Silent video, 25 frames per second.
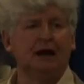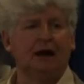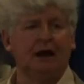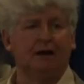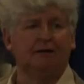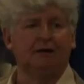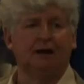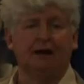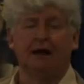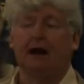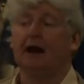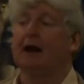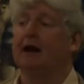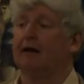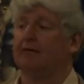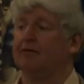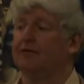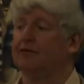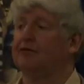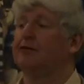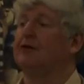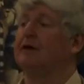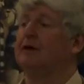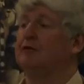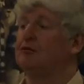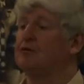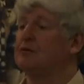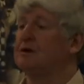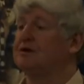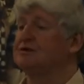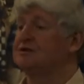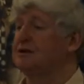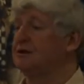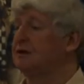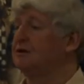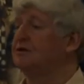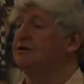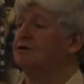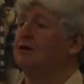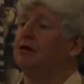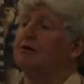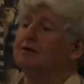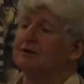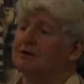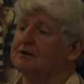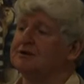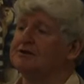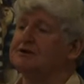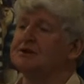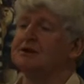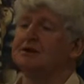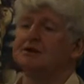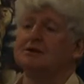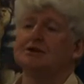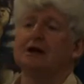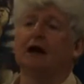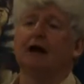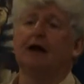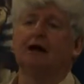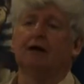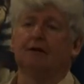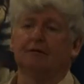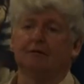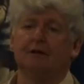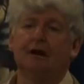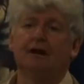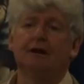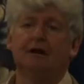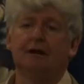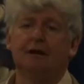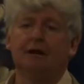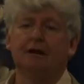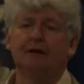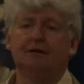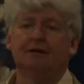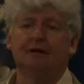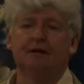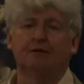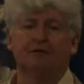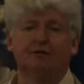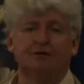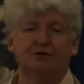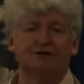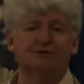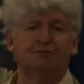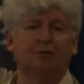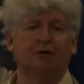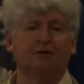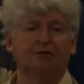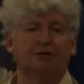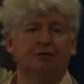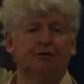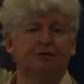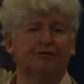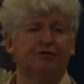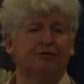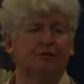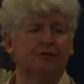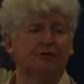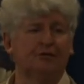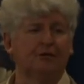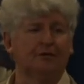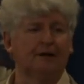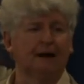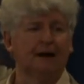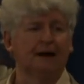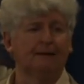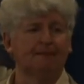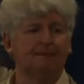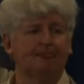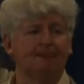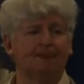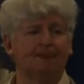and they now have 3 resident doctors in town that have responded through to that.